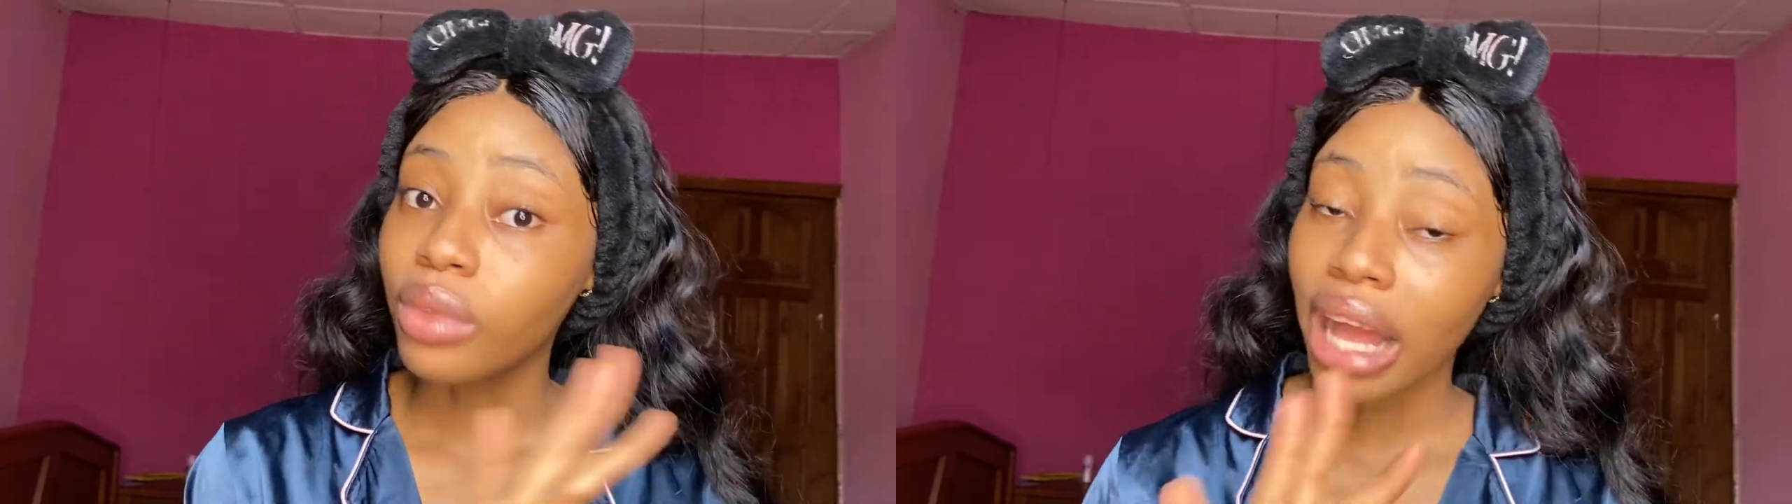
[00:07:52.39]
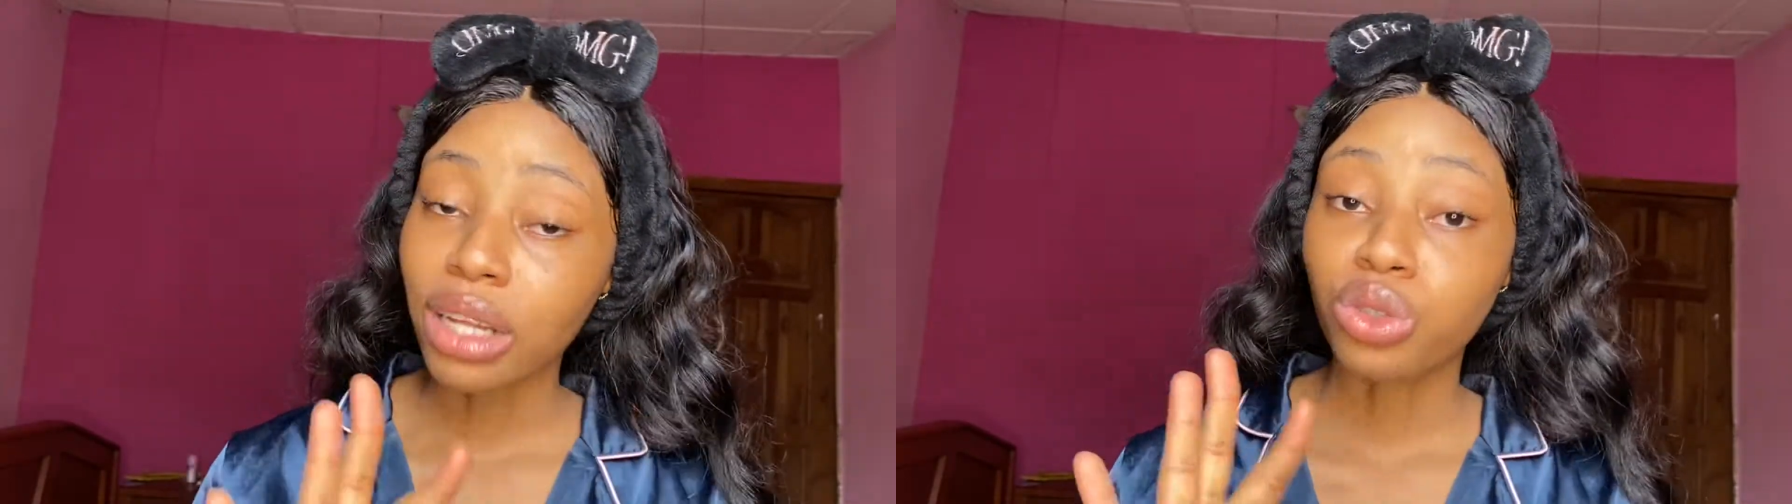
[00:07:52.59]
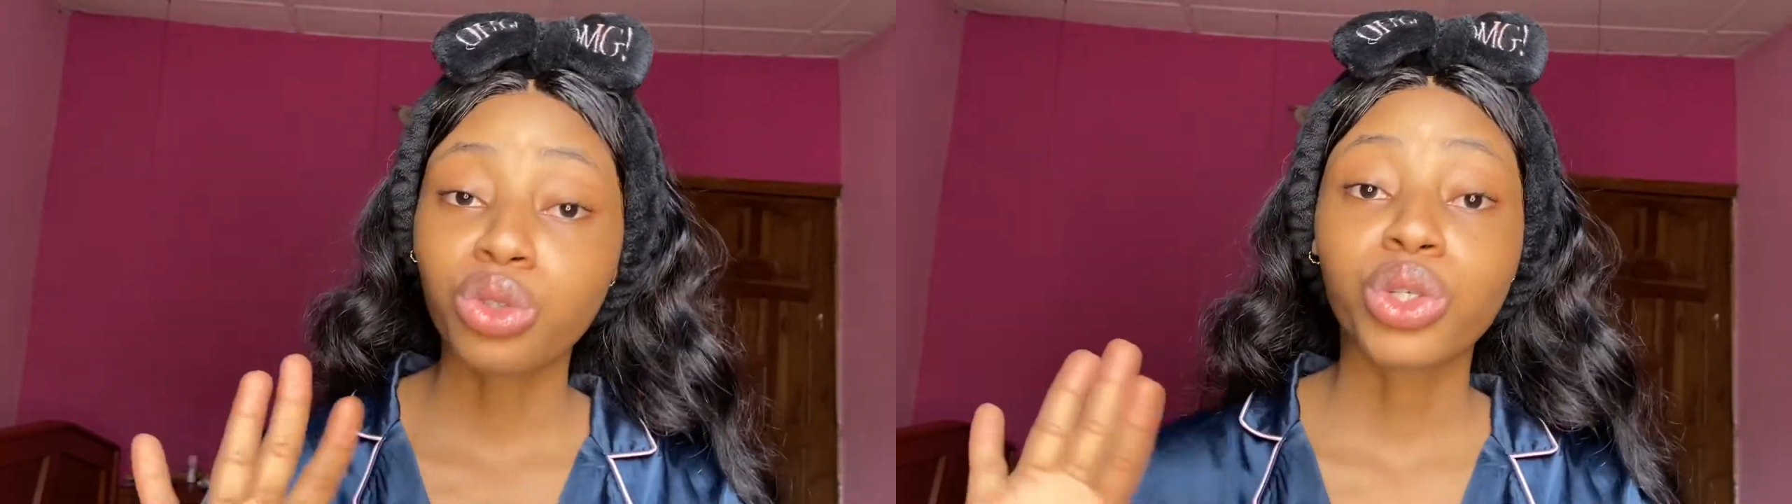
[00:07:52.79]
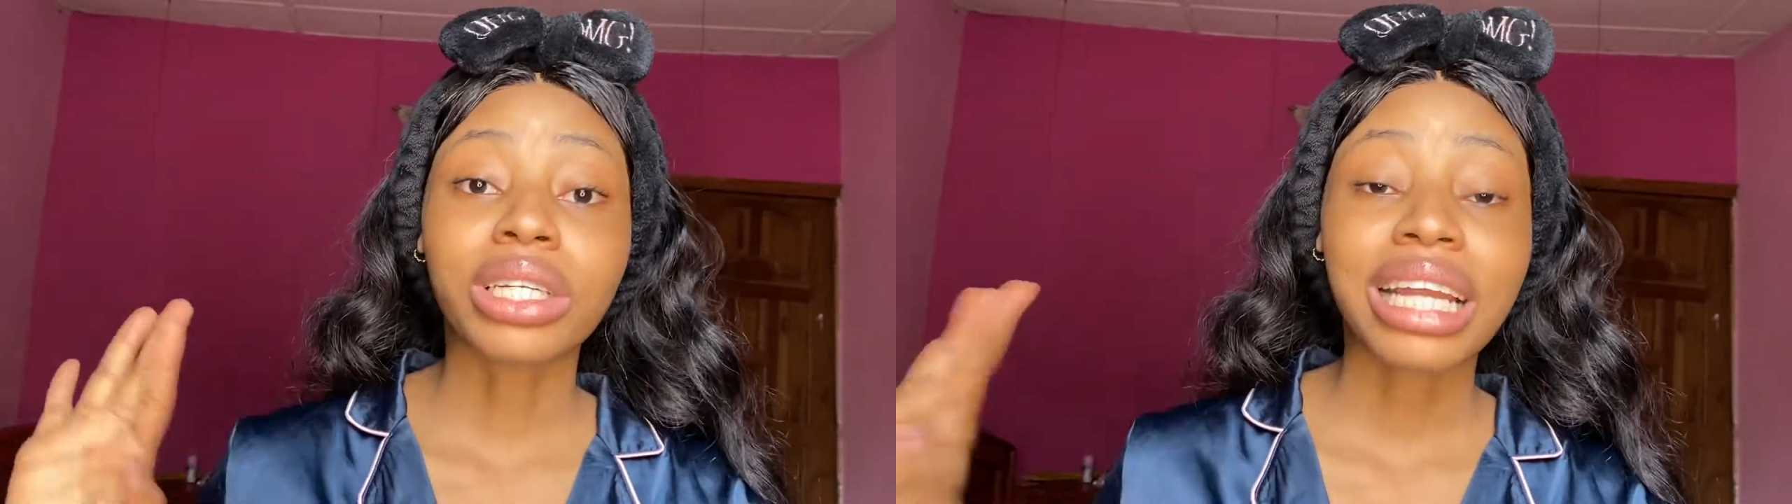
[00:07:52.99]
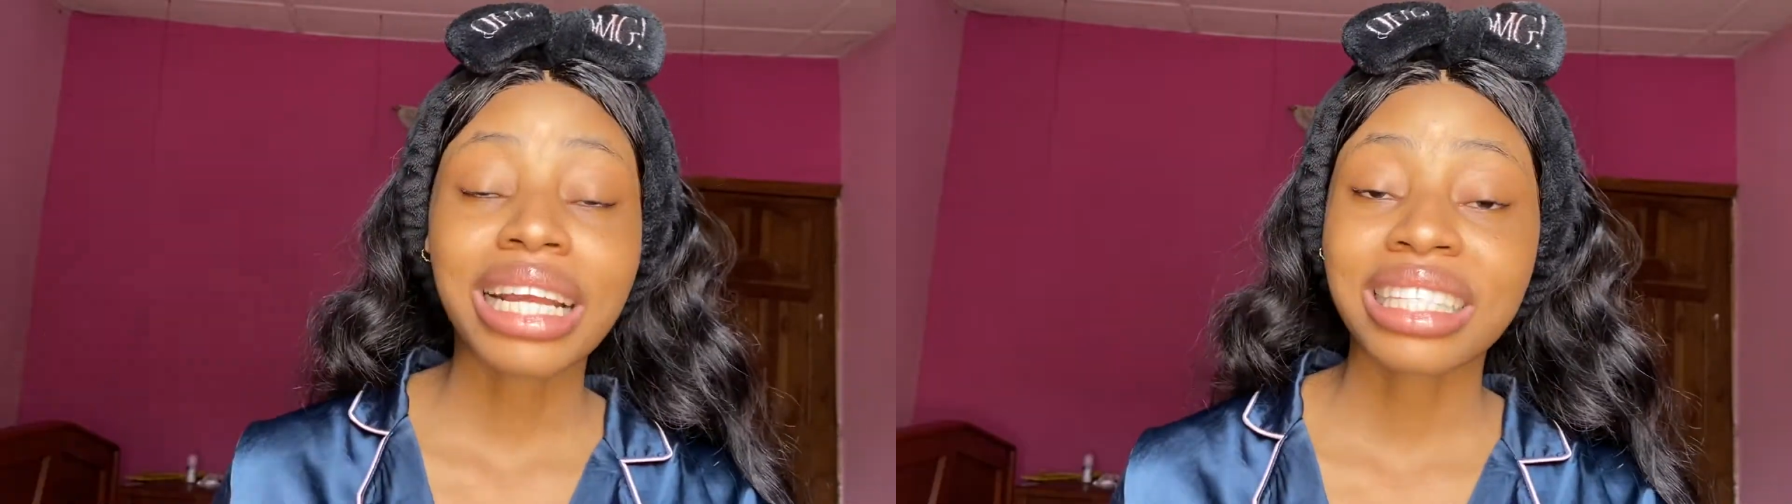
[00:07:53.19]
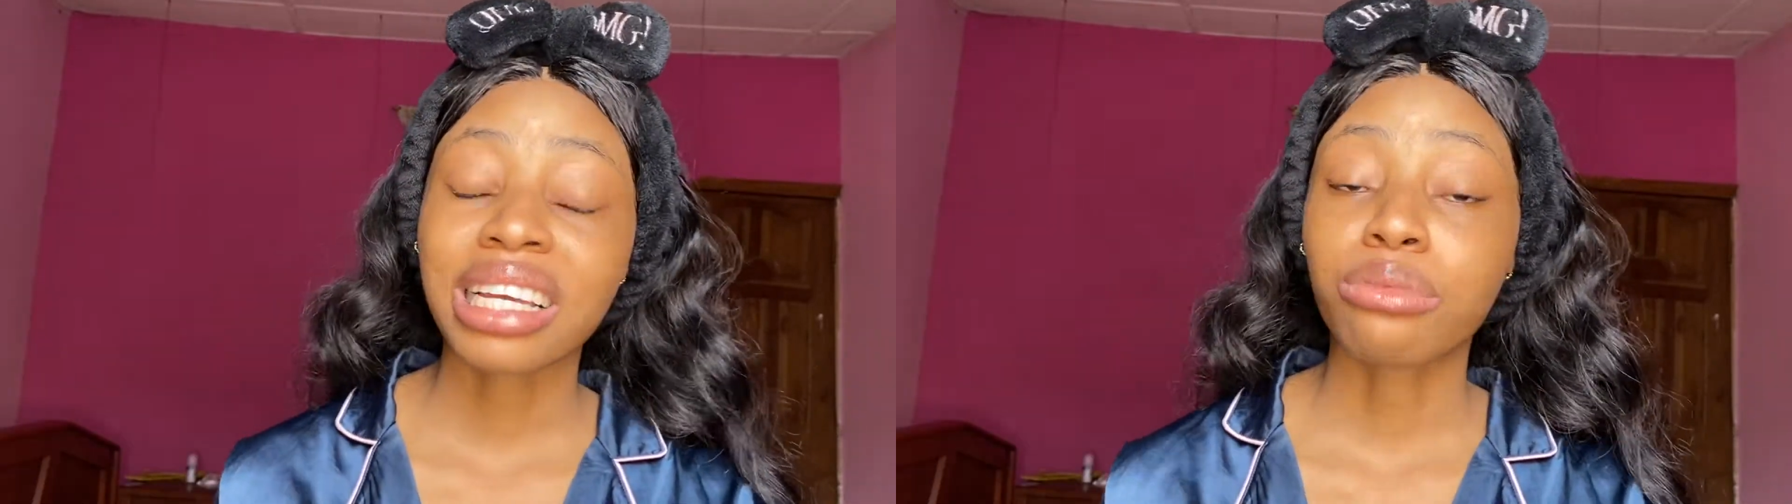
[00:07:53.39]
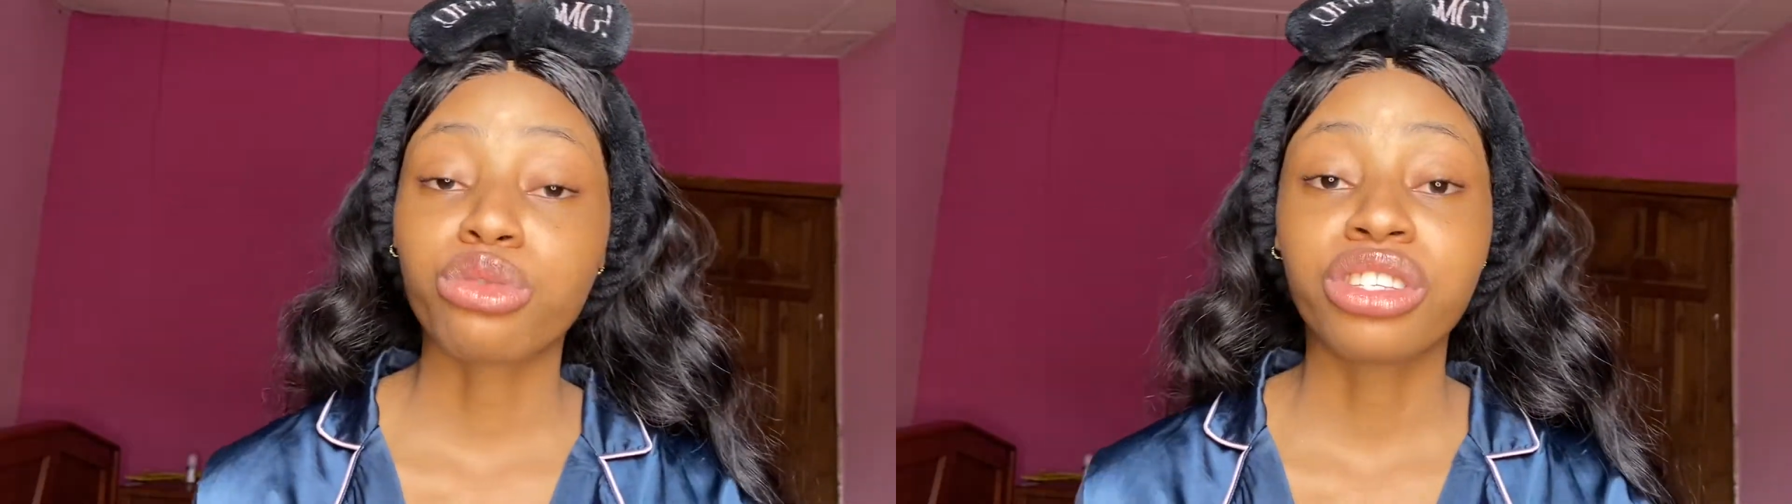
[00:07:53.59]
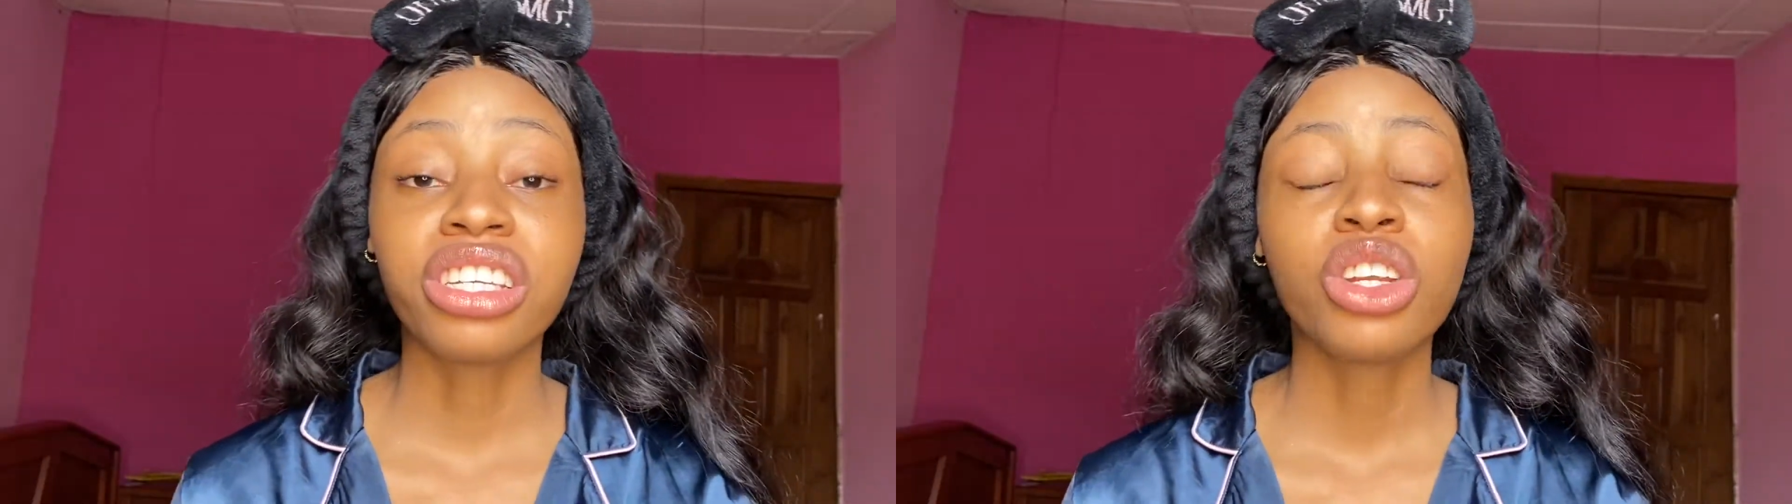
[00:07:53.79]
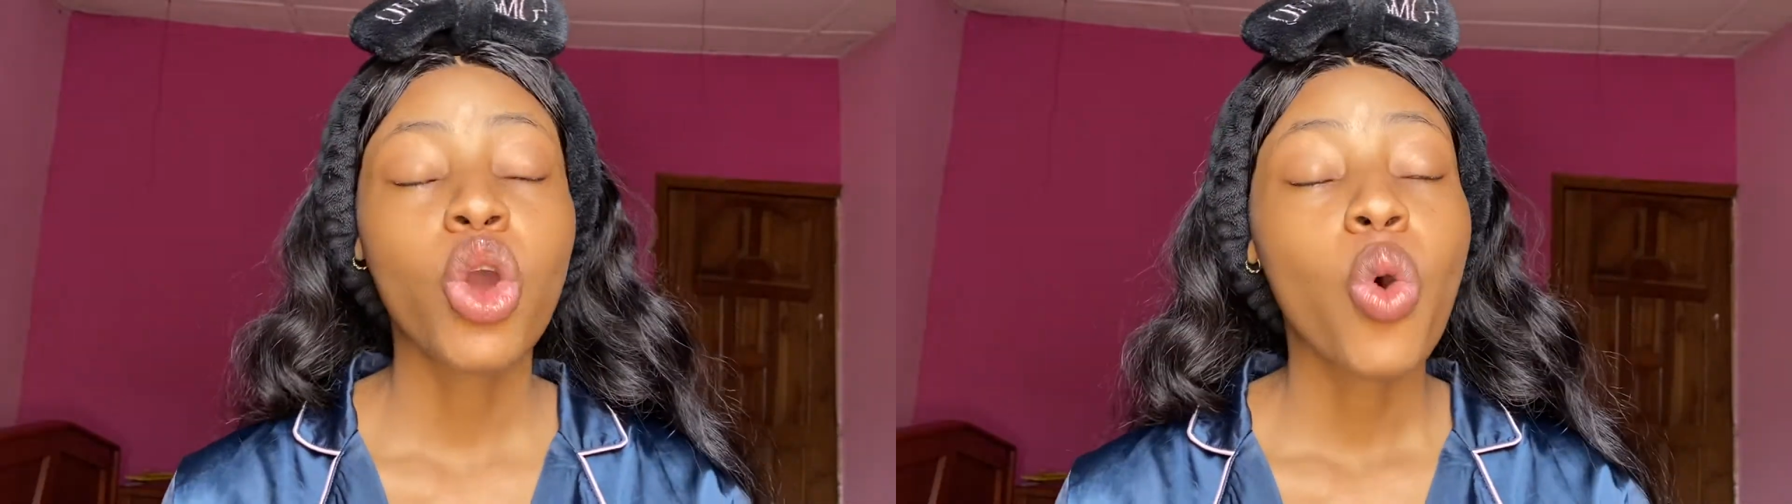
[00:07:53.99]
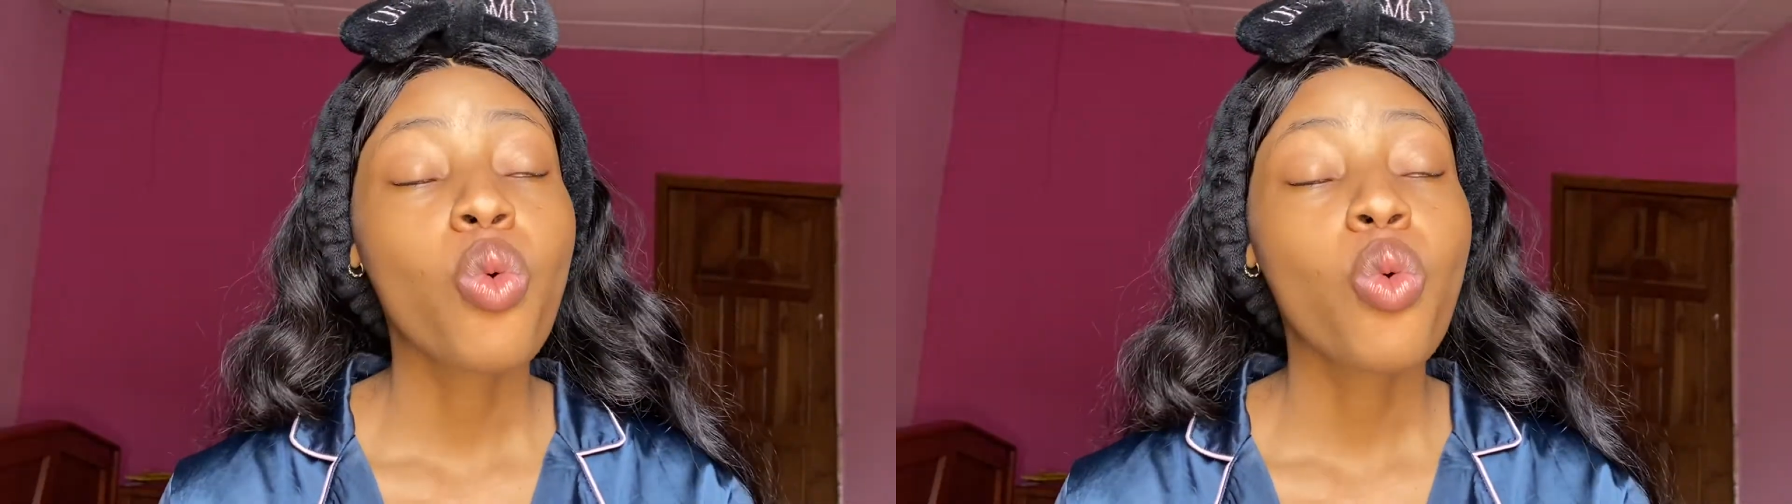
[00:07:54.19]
and do your nighttime routine